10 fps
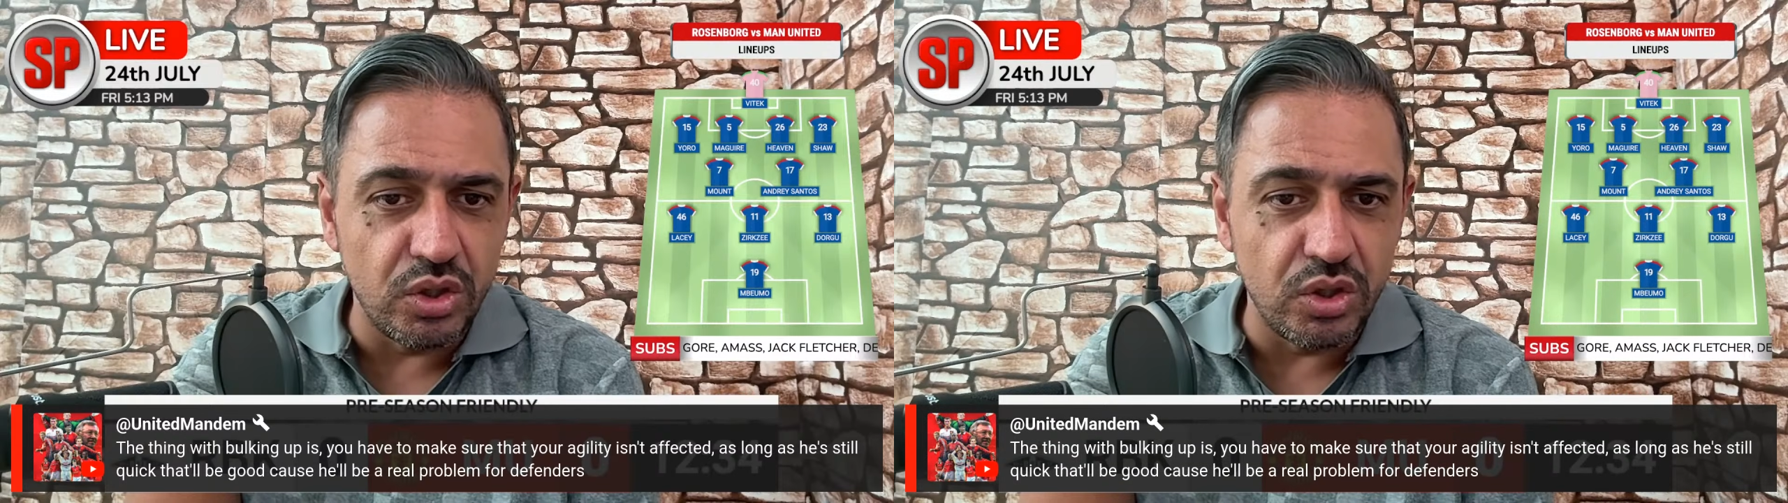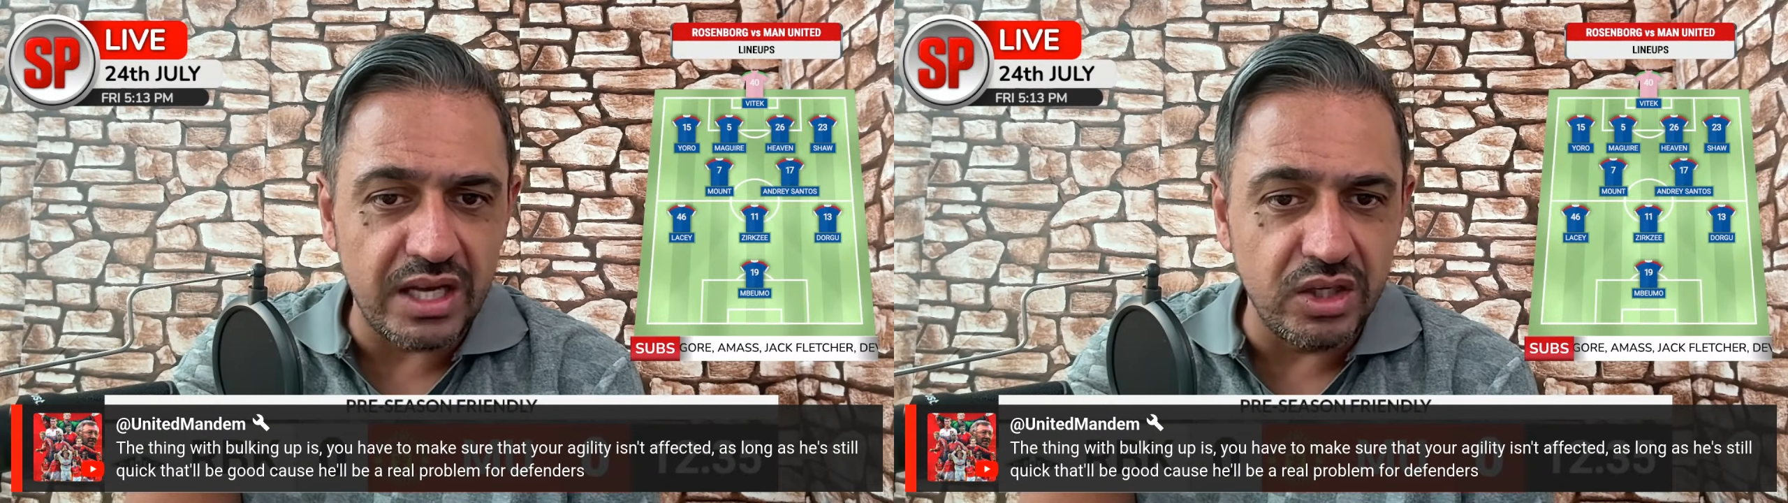
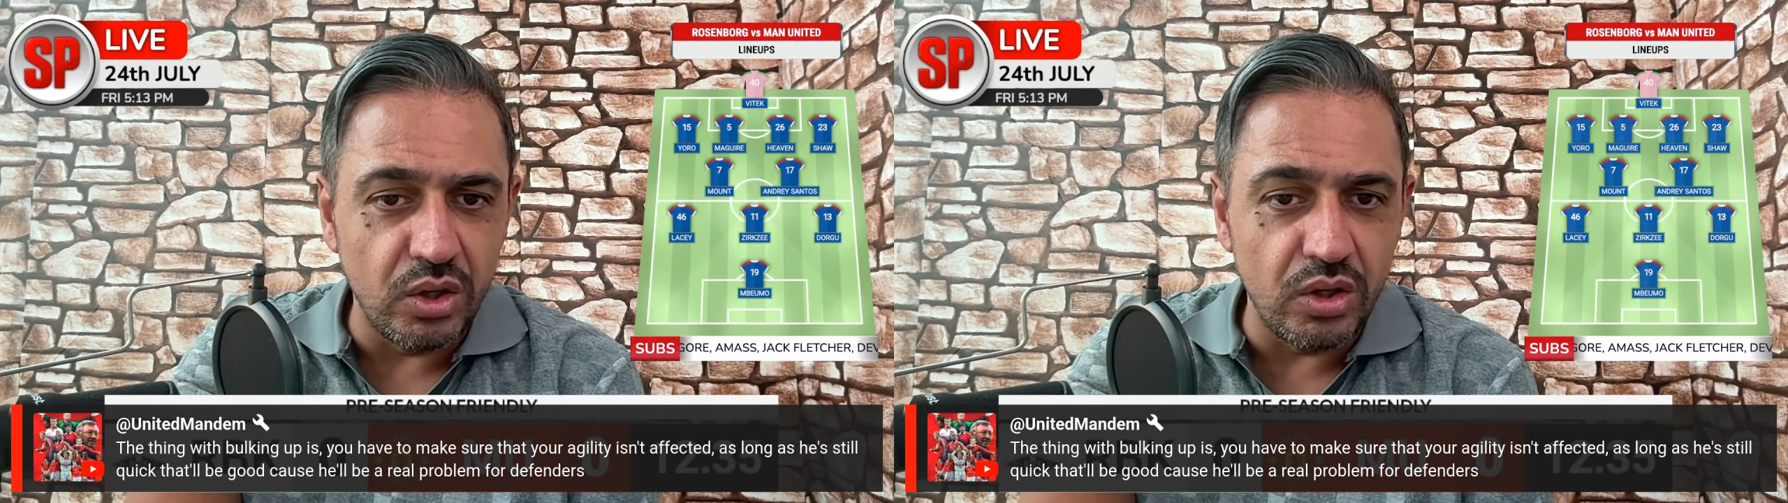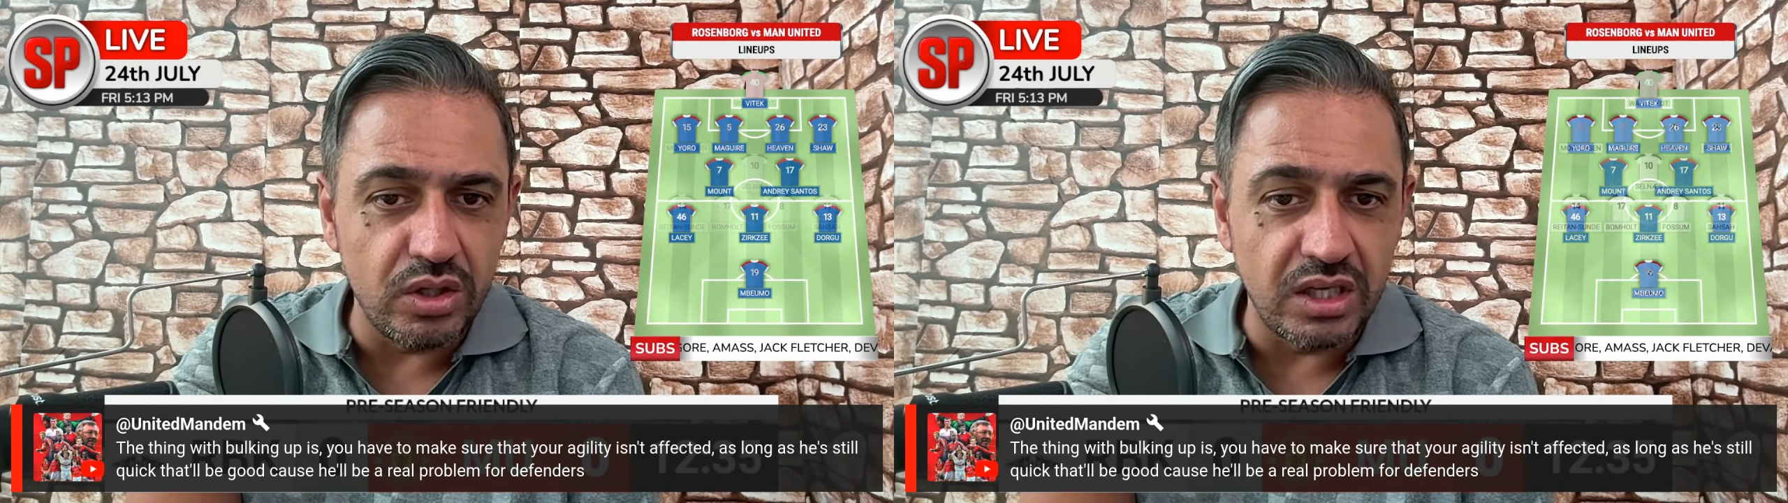that
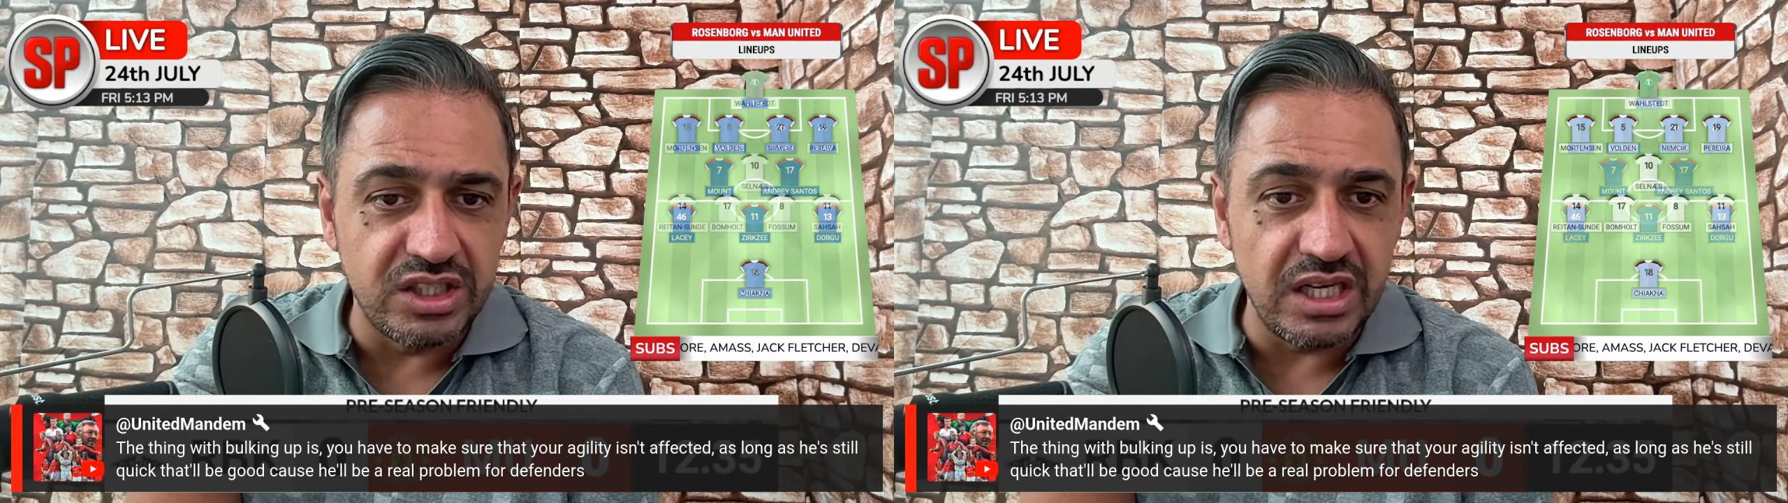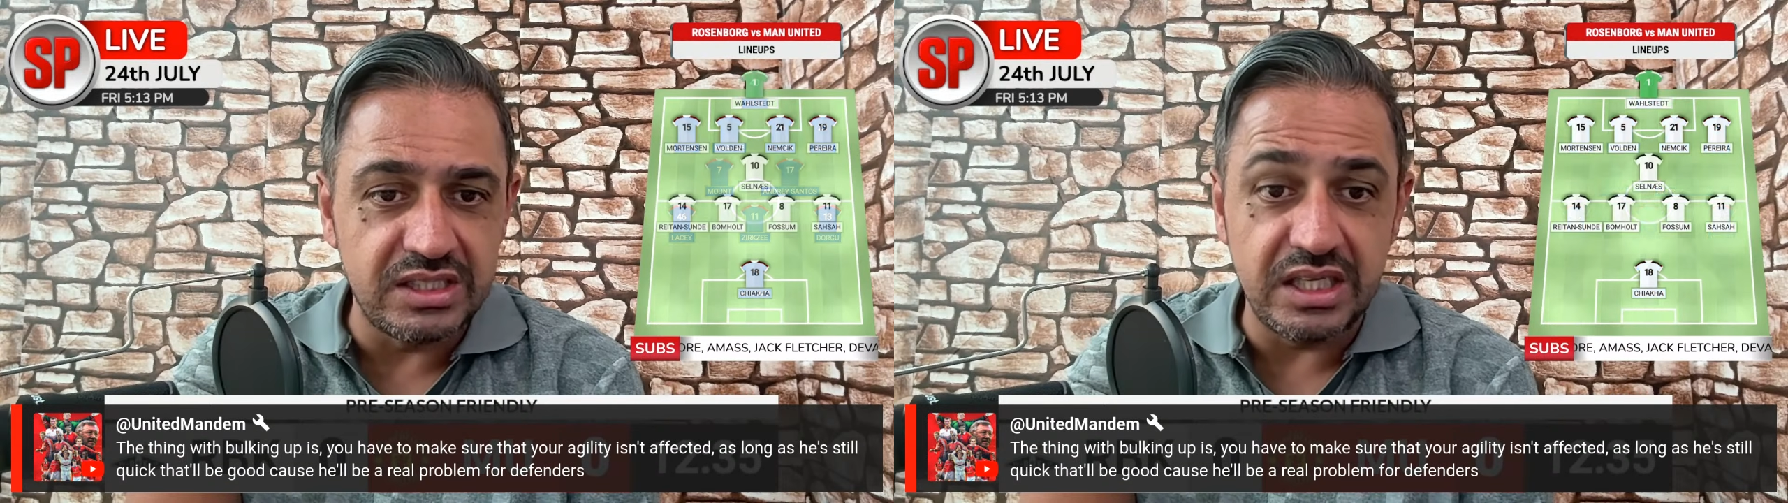your
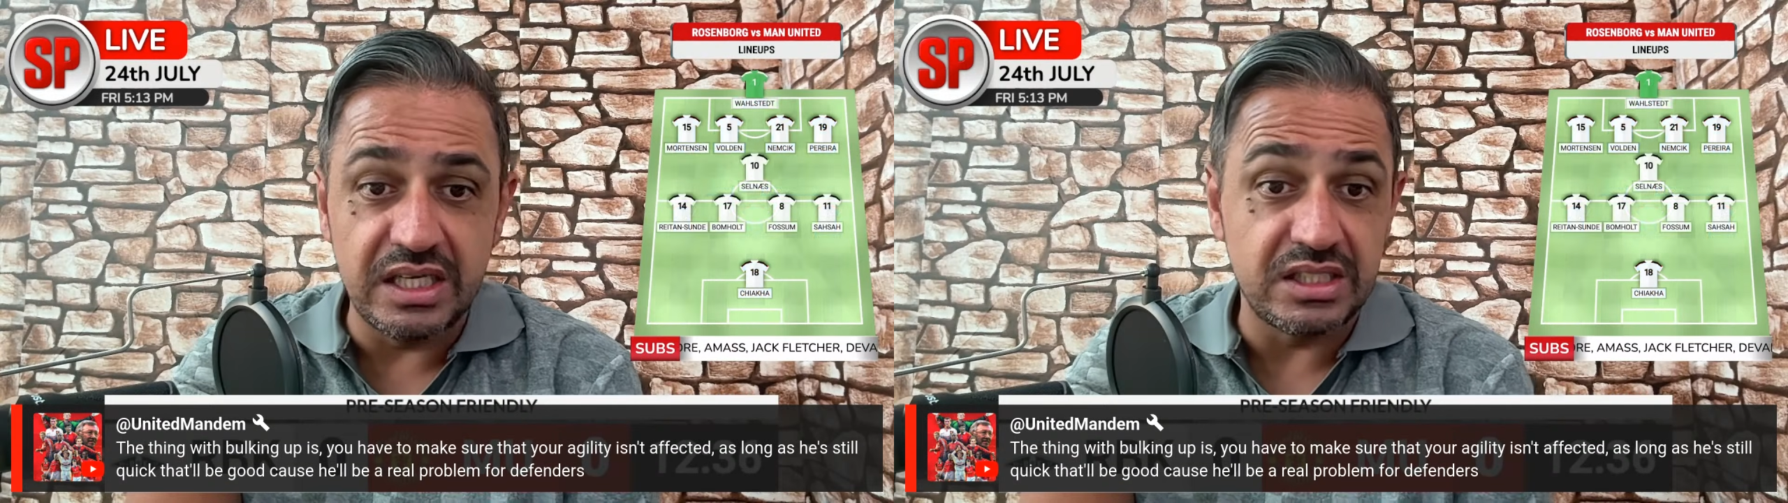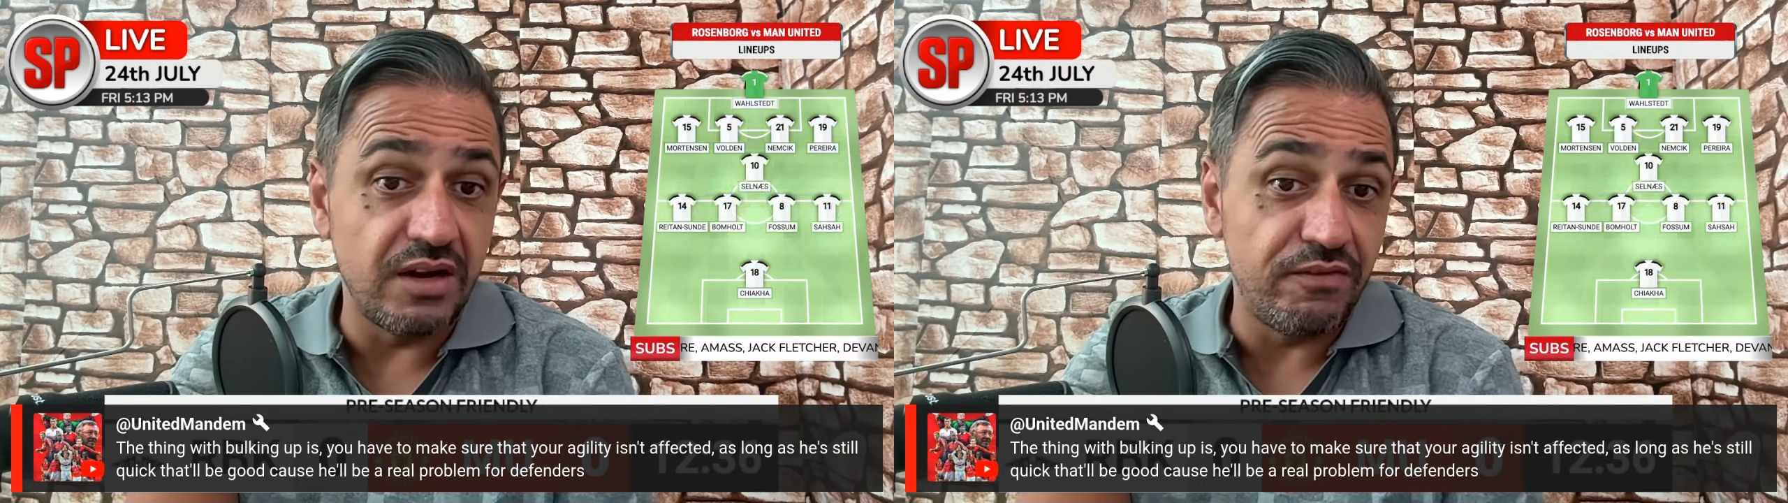agility
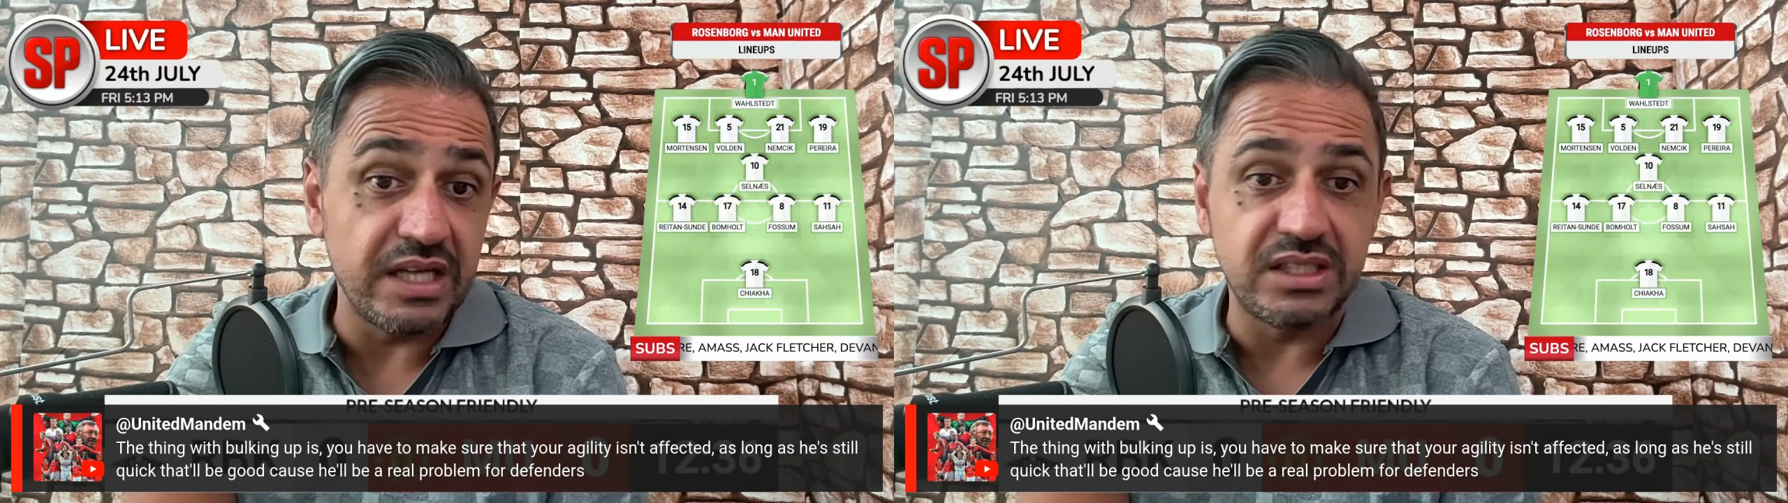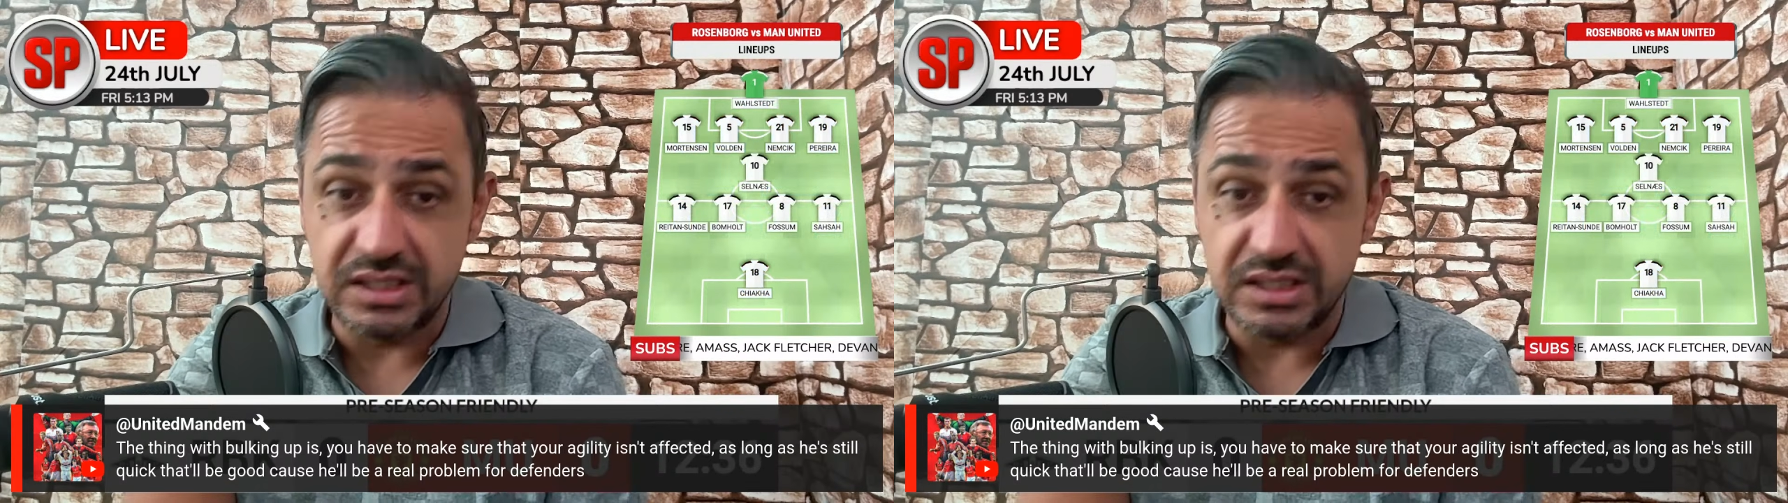isn't affected.